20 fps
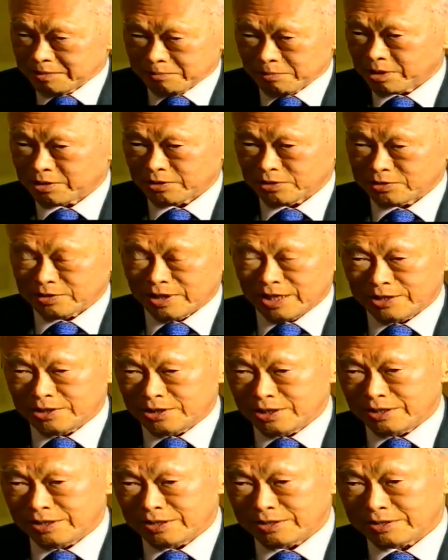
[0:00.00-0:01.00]
because
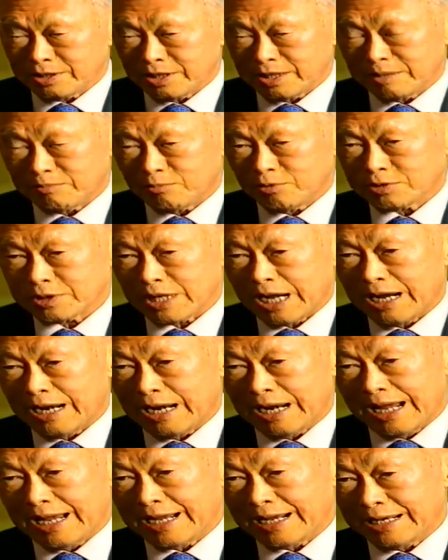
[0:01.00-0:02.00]
Nigerians are the most
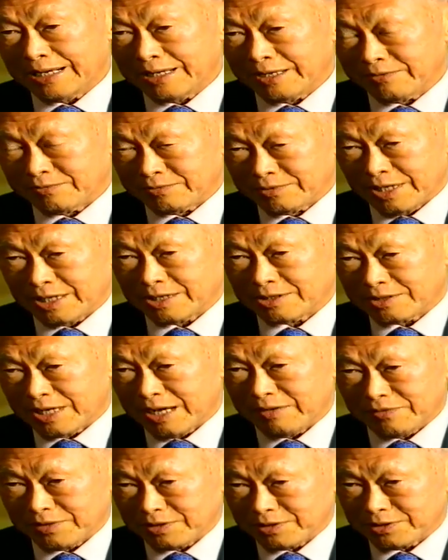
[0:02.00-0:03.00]
unlikely of drug
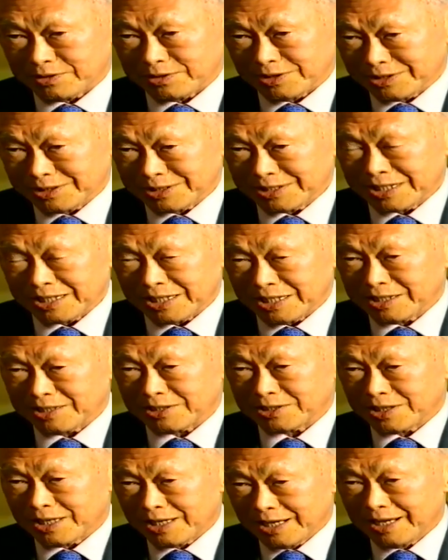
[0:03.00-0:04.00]
traffickers in
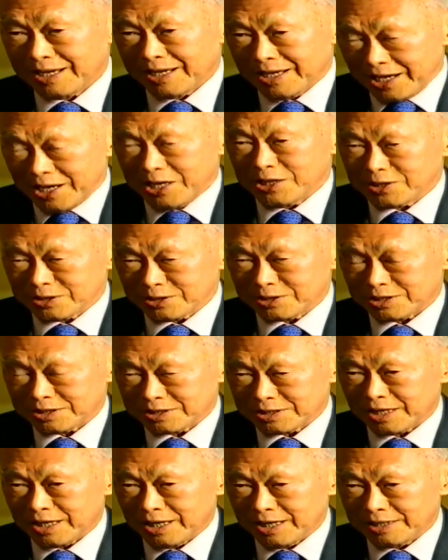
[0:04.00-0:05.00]
this Asian
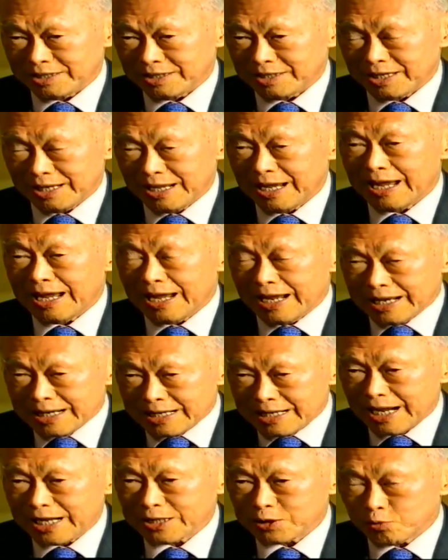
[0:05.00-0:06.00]
society.
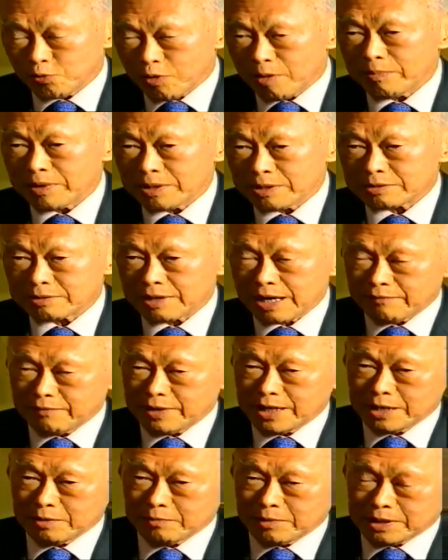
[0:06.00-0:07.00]
Dutch women
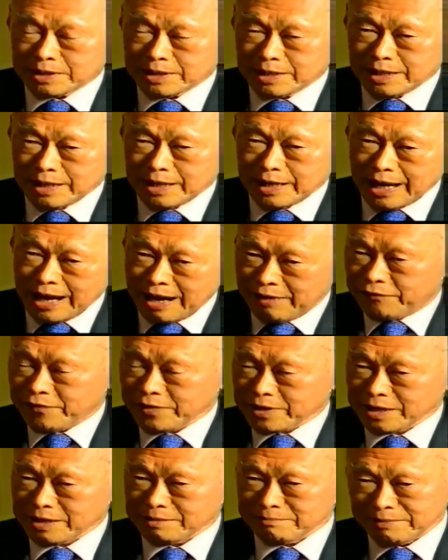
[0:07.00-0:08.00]
traveling with
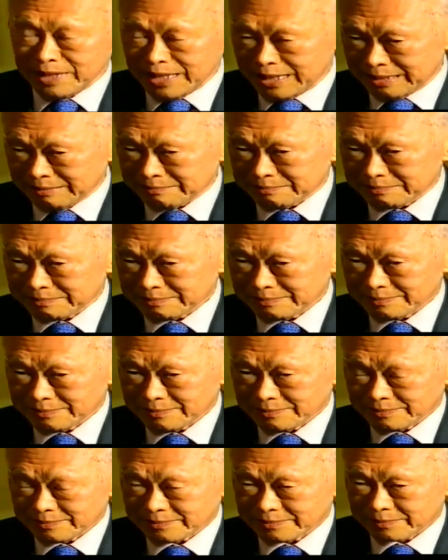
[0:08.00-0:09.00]
African men.
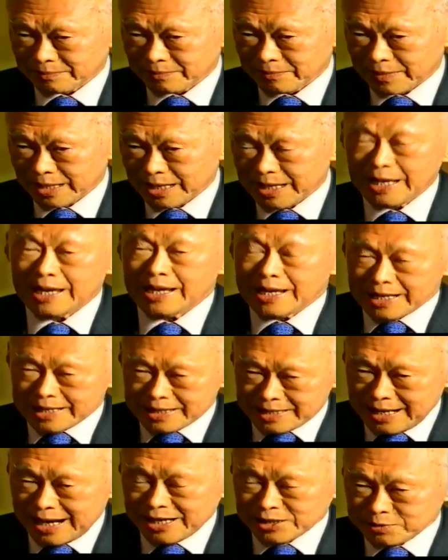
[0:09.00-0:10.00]

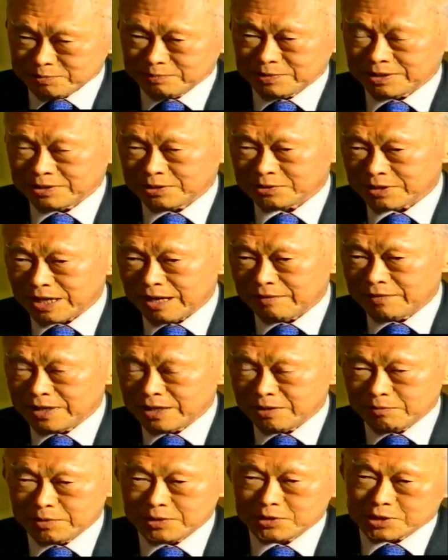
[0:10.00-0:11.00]
Dutchmen
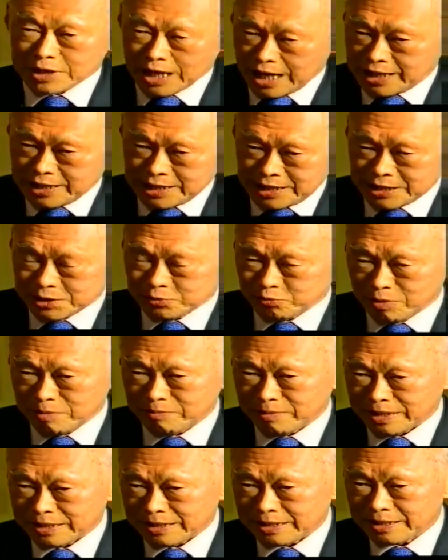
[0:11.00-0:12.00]
traveling with Chinese
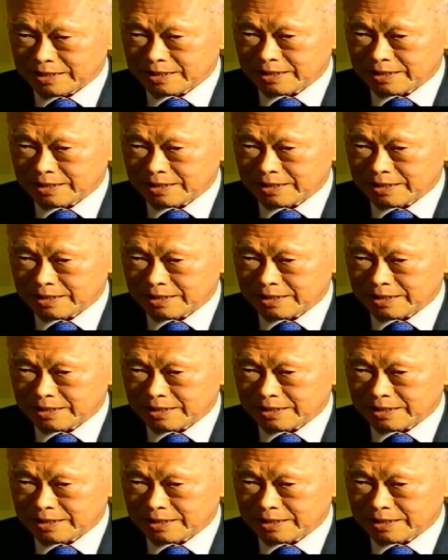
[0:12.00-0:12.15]
women.